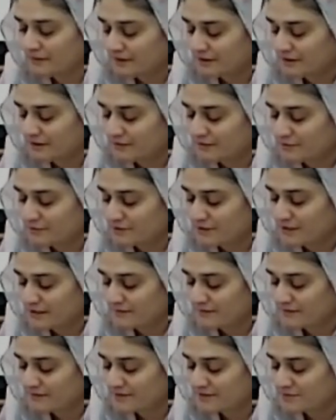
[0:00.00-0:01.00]
If you take
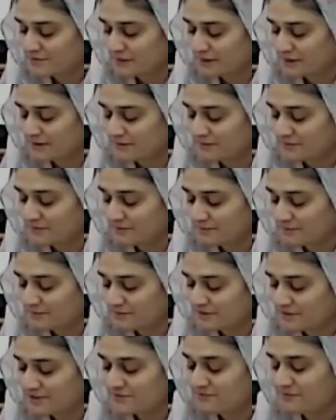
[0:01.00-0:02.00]
this one,
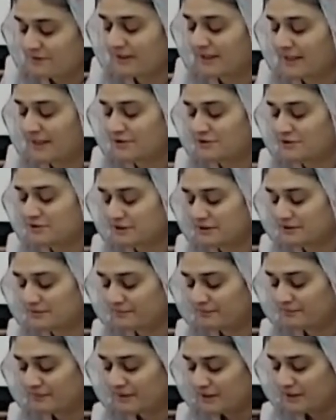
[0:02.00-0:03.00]
this is fun actually.
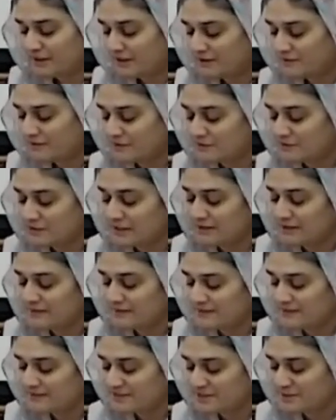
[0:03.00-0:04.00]
If you take
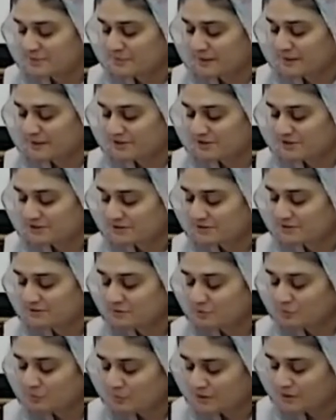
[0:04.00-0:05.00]
this expression,
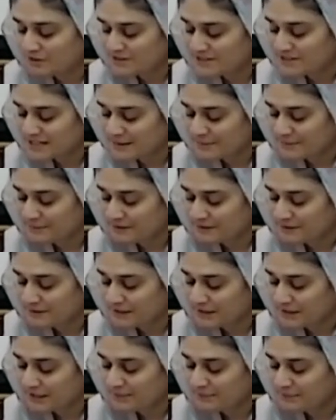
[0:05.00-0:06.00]
what does that mean?
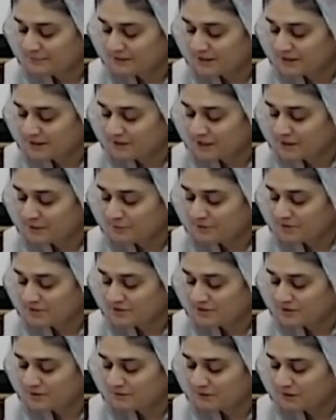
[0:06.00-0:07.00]
M cannot be
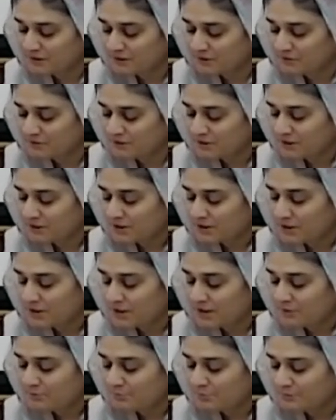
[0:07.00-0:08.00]
0
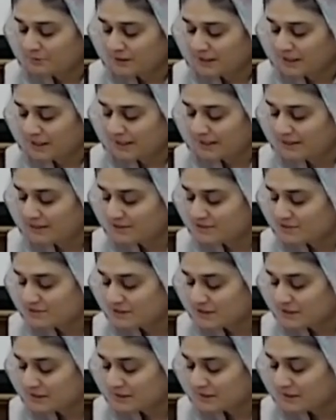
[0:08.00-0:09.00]
implies
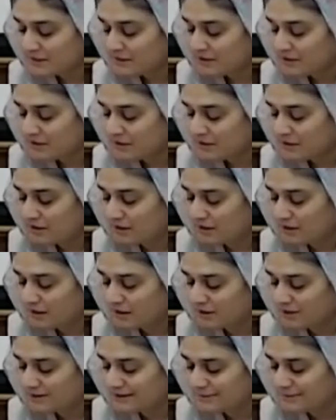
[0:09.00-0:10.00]

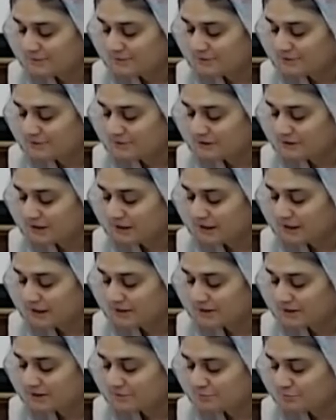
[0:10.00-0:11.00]
r double
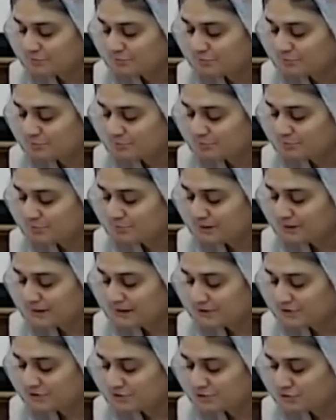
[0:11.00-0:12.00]
dot
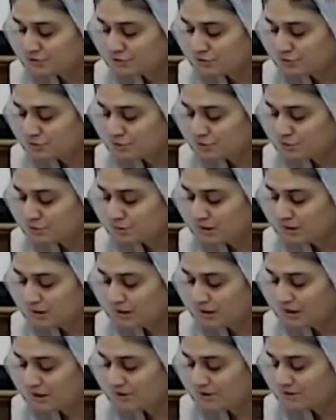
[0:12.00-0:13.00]
plus
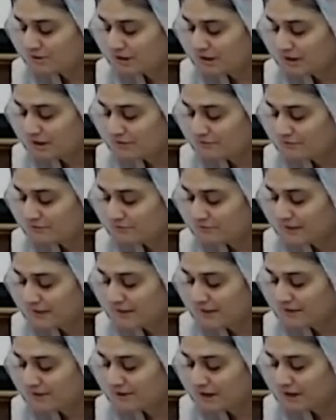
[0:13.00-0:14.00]
2r dot
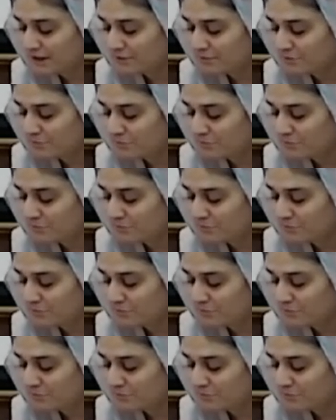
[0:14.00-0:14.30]
phi dot